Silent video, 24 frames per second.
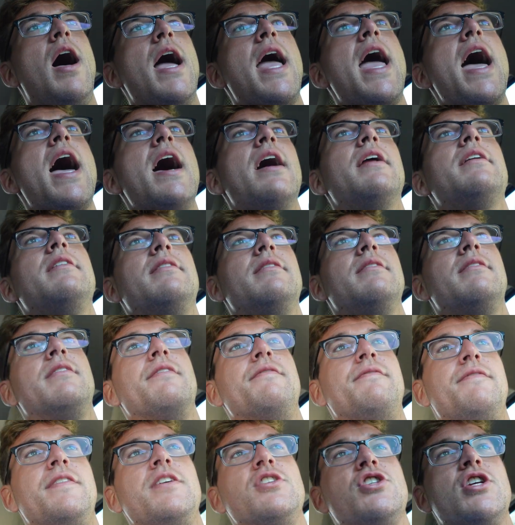I had
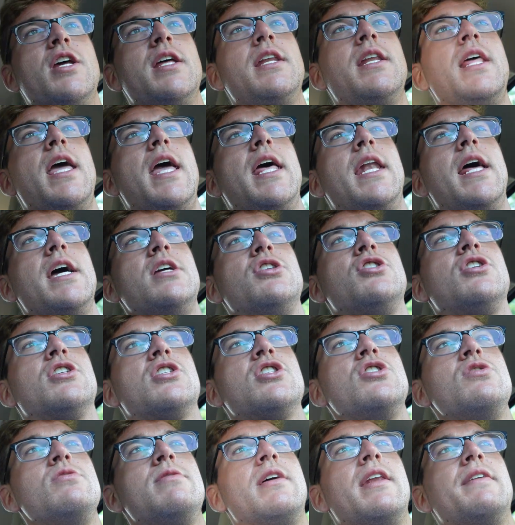the vision and I
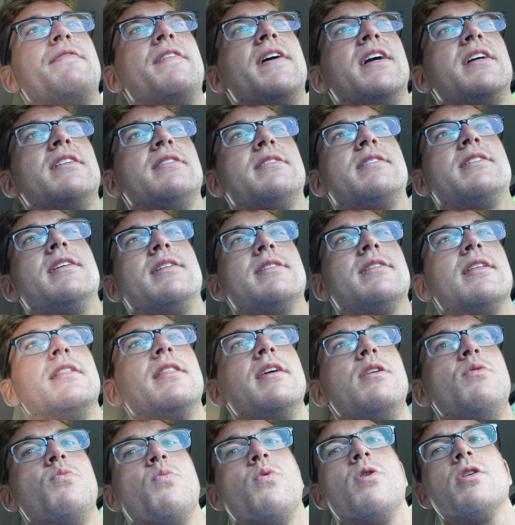just knew that if I
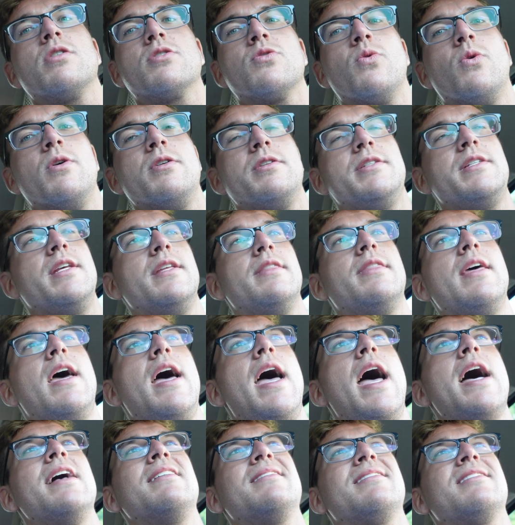consistently worked towards it,
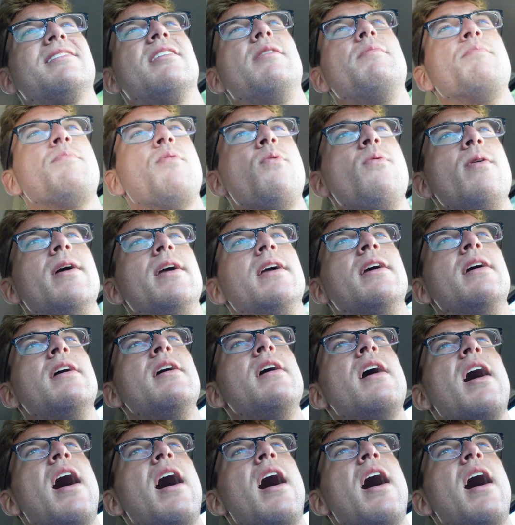that at some point